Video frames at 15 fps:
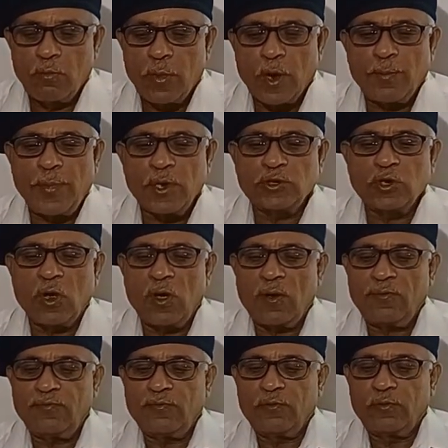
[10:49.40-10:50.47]
Purpose
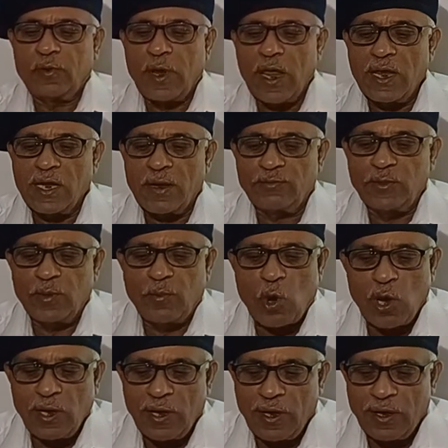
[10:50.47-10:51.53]
of laying up the
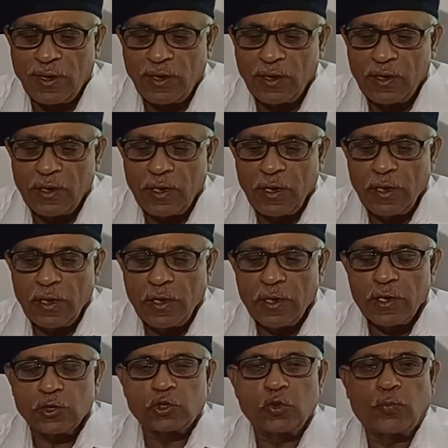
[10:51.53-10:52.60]
boiler
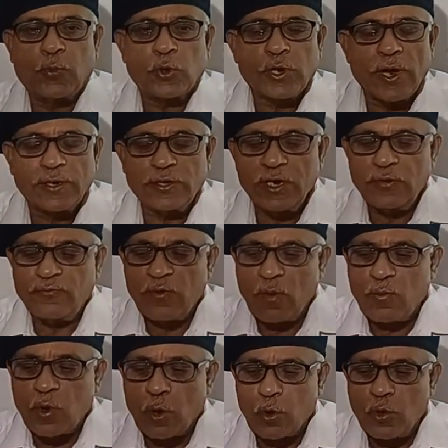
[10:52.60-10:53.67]
is to protect it
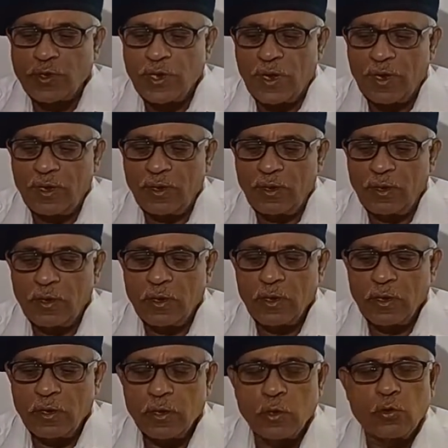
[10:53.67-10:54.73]
from corrosion
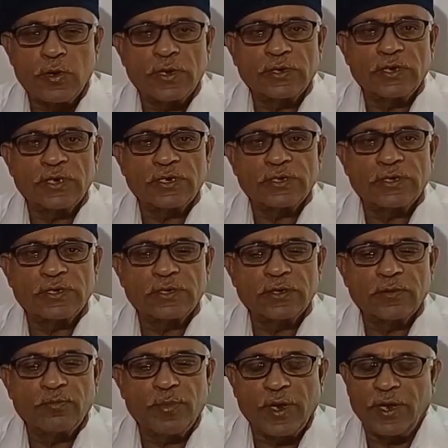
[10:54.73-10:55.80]
during this
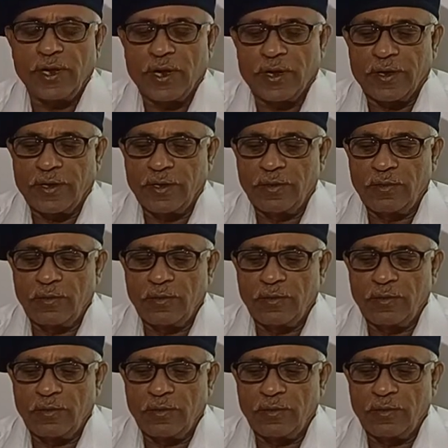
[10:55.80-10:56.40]
period.